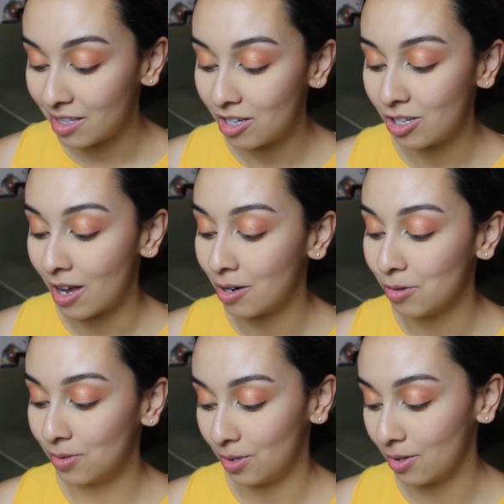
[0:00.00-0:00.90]
these
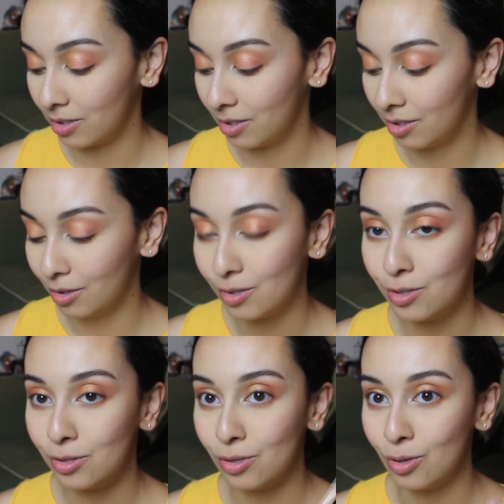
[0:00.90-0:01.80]
shadows look
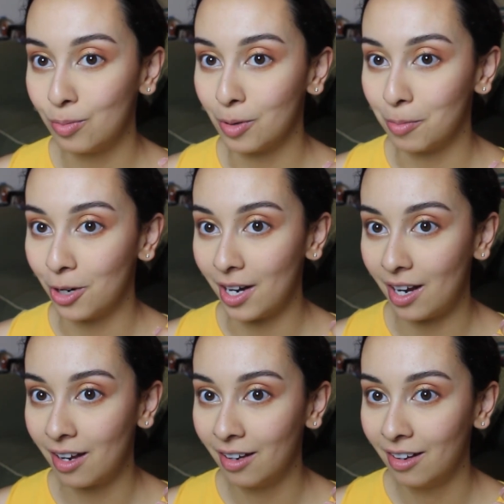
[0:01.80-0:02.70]
super
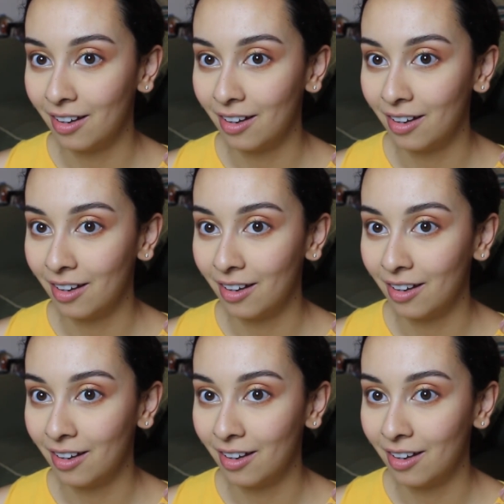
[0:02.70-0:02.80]
pretty.